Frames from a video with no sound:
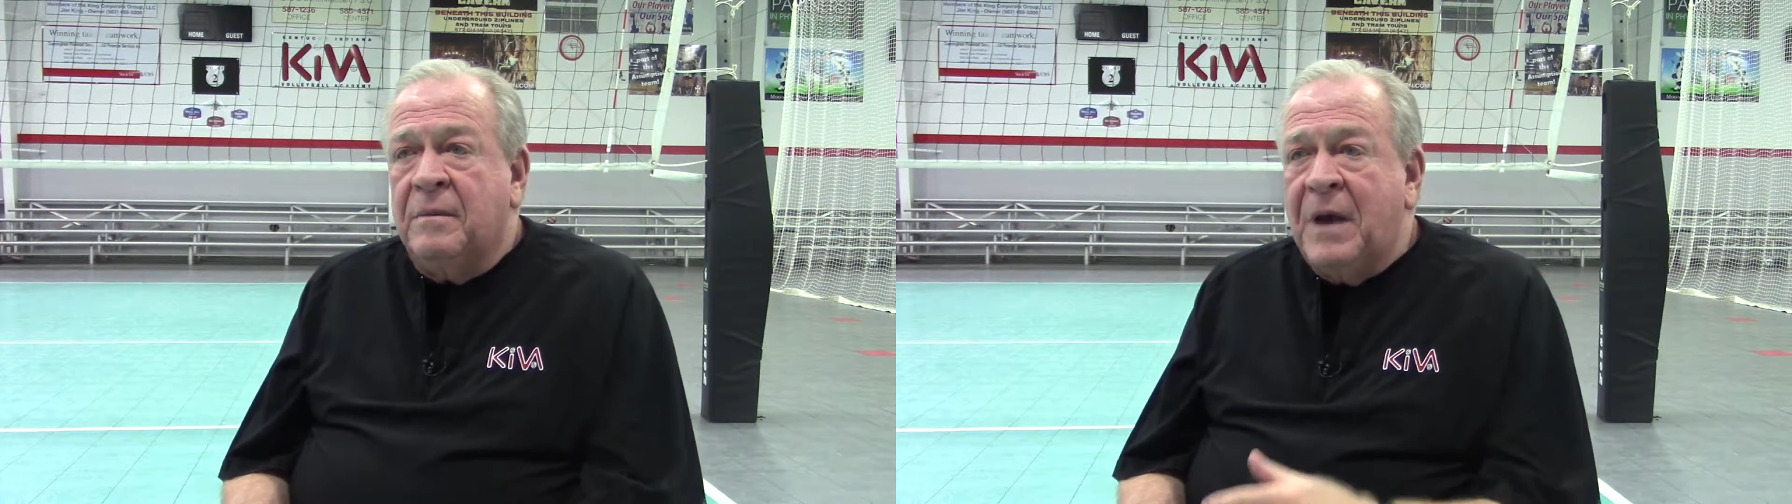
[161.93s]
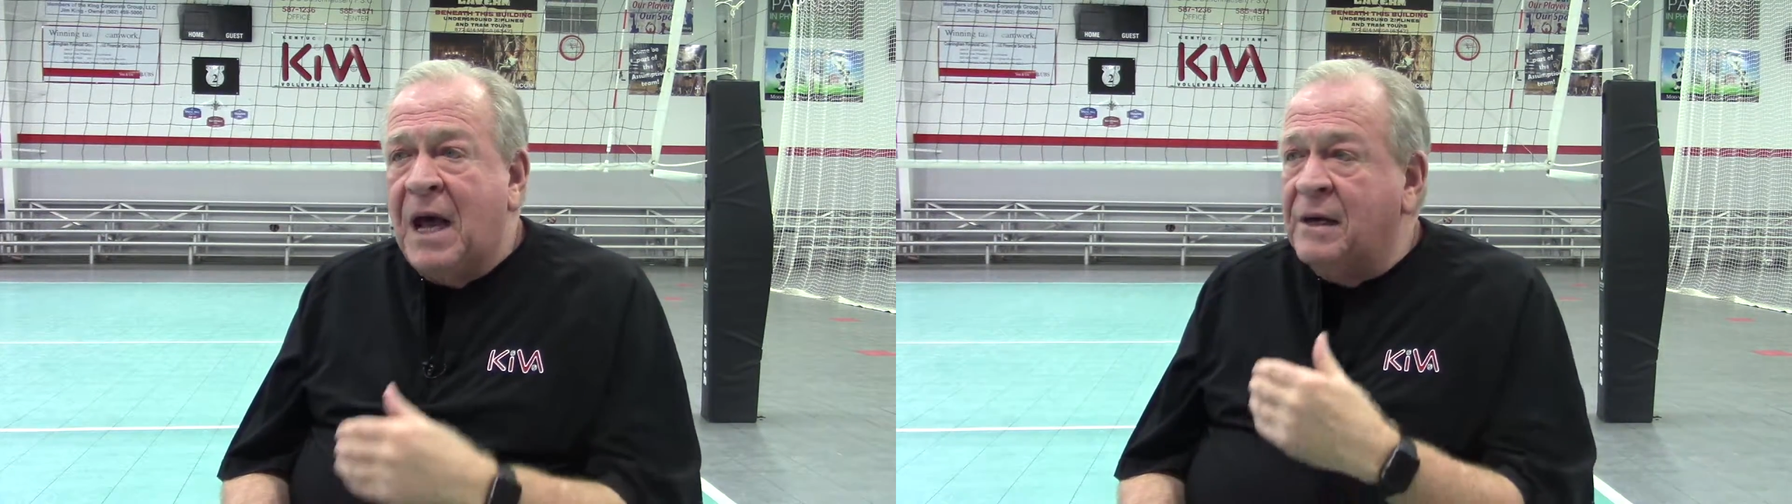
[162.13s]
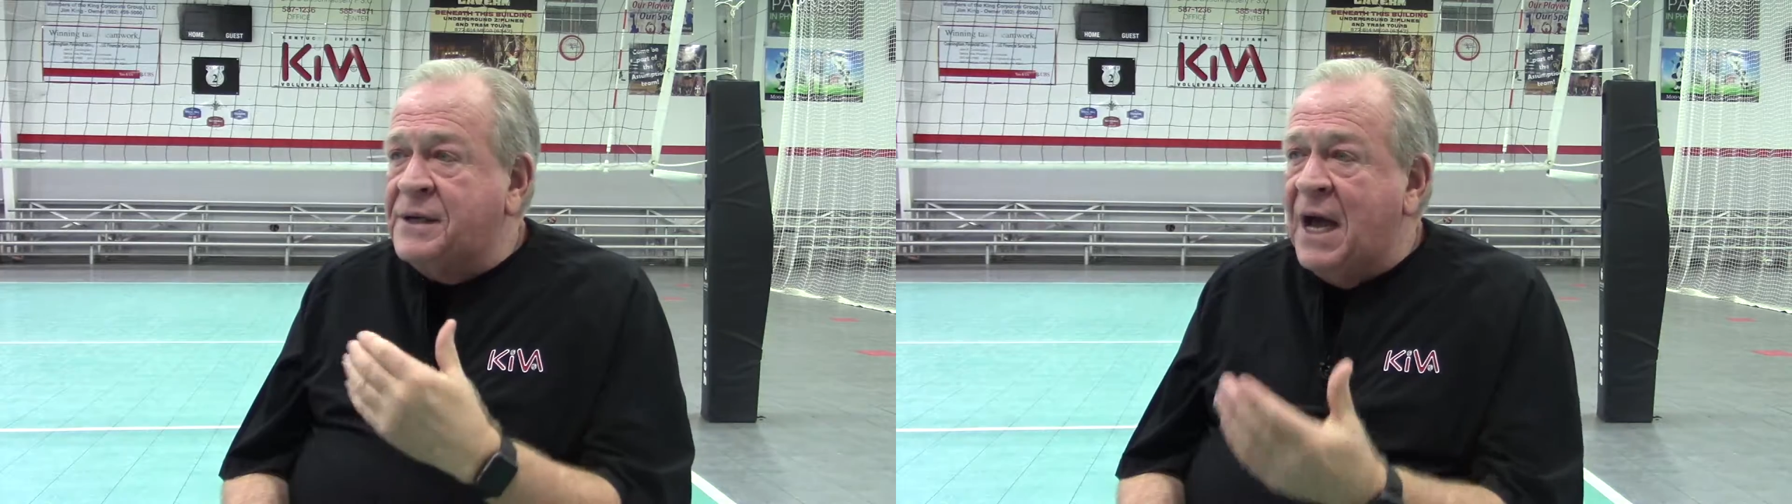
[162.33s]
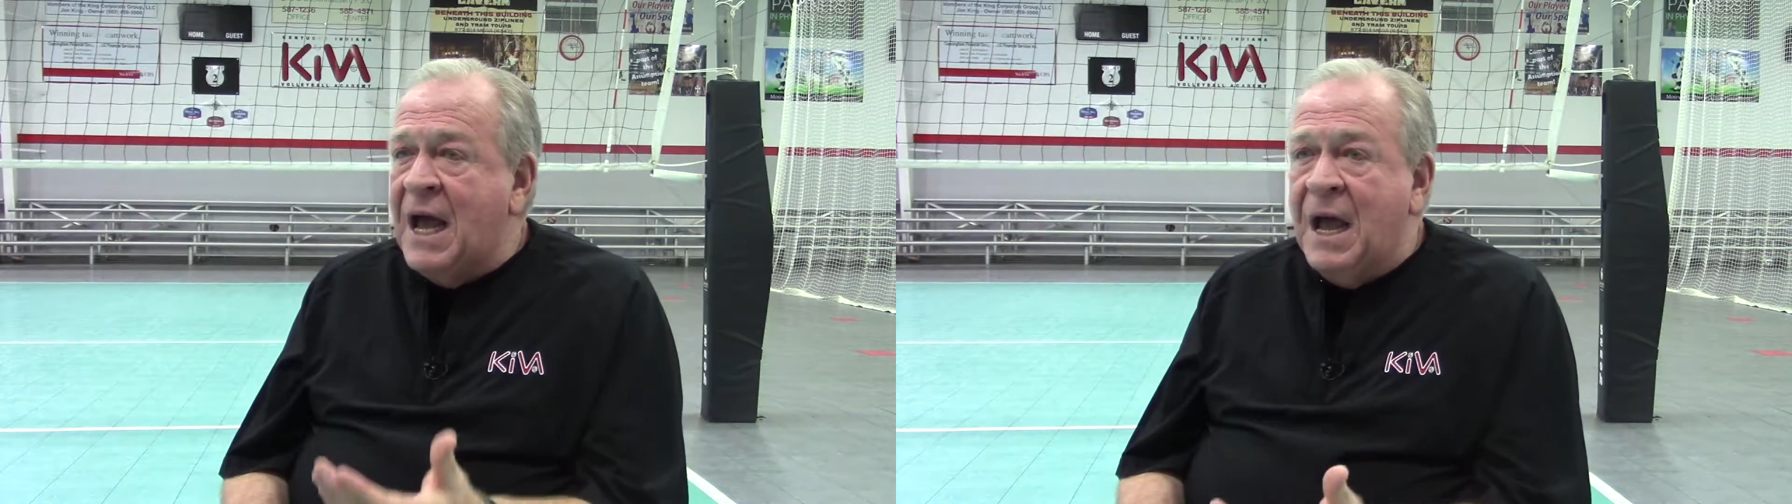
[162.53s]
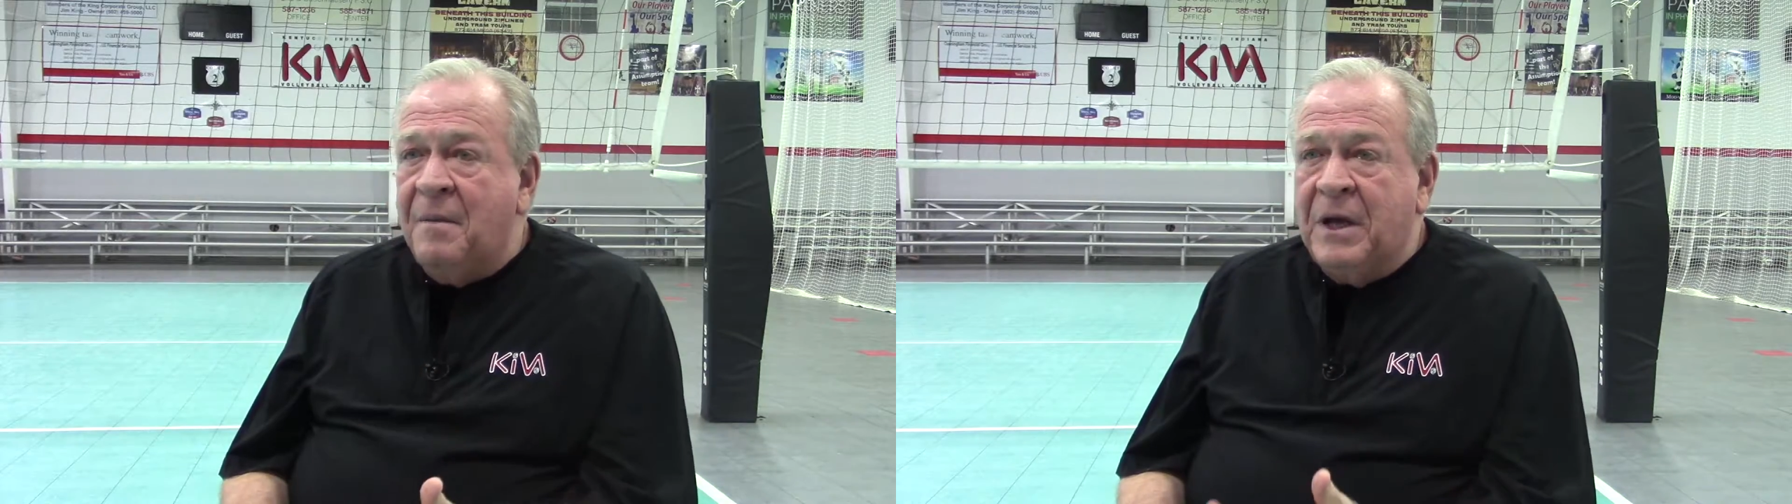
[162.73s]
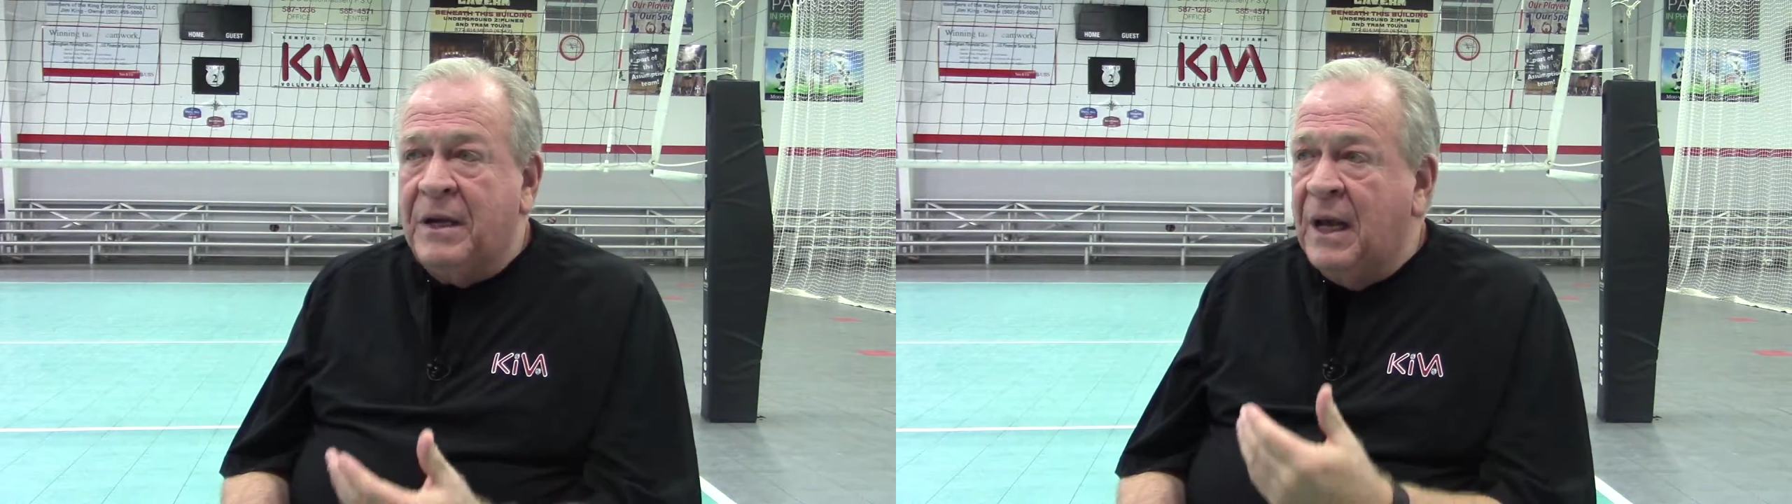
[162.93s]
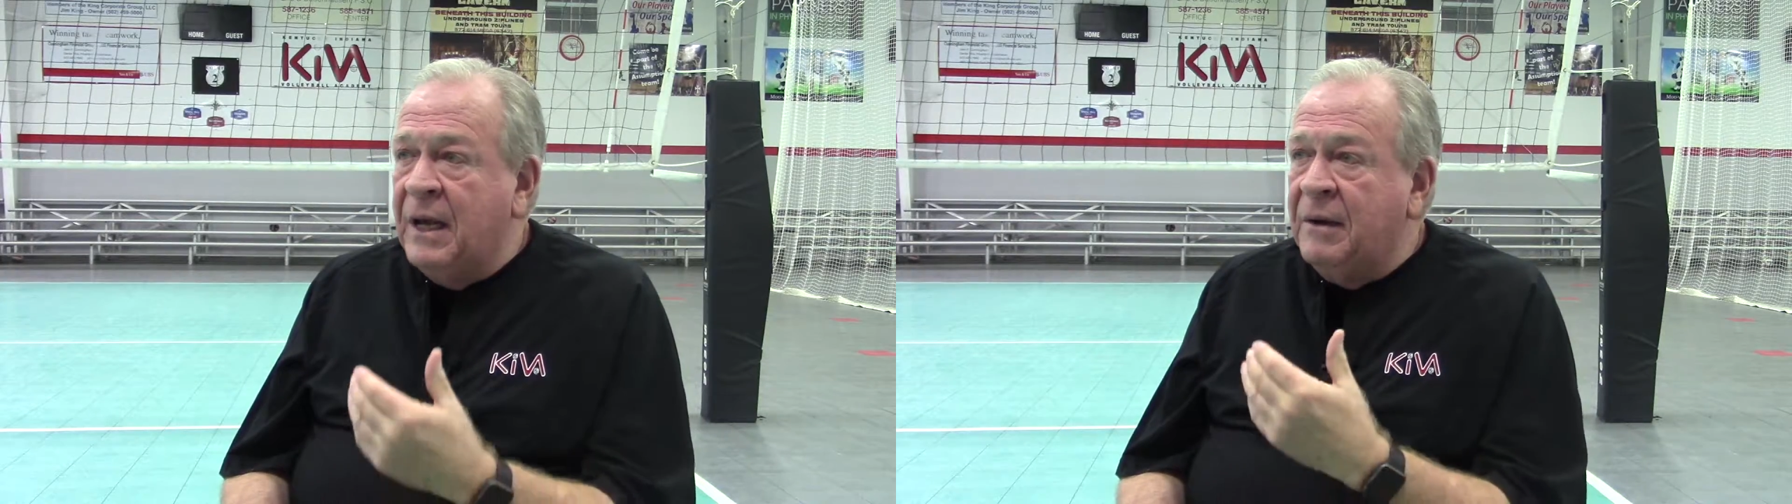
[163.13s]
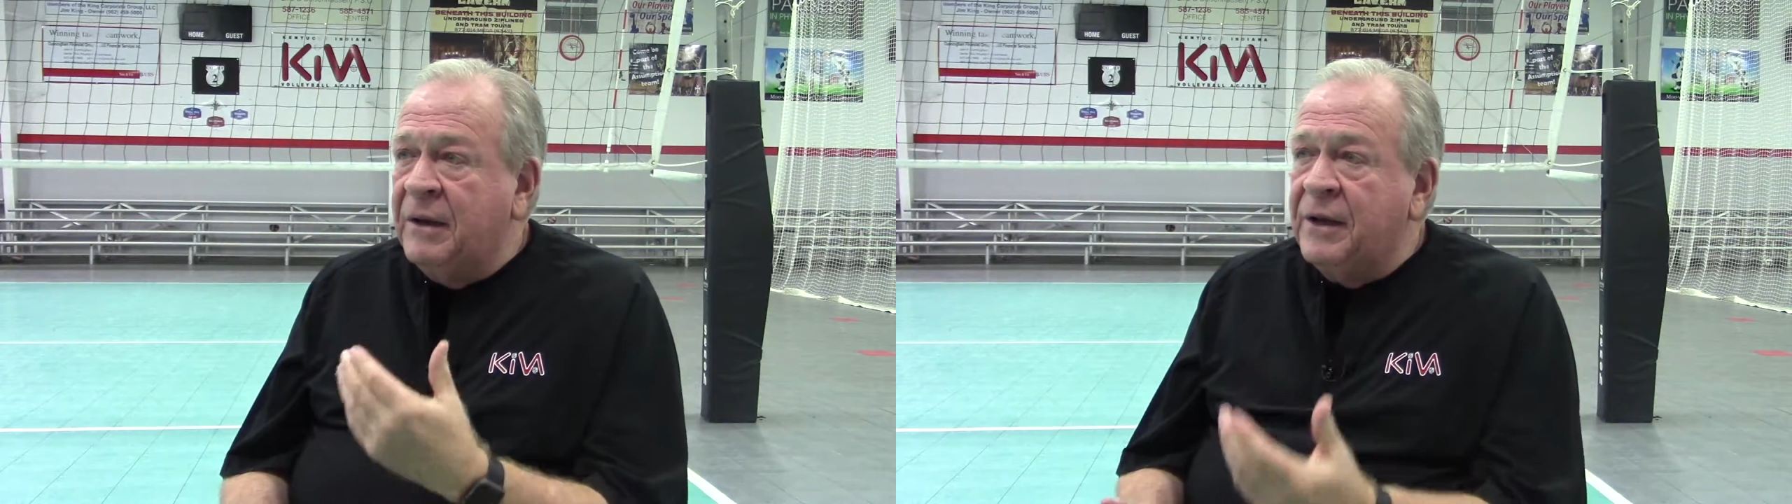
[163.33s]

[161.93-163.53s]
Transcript: amount of time and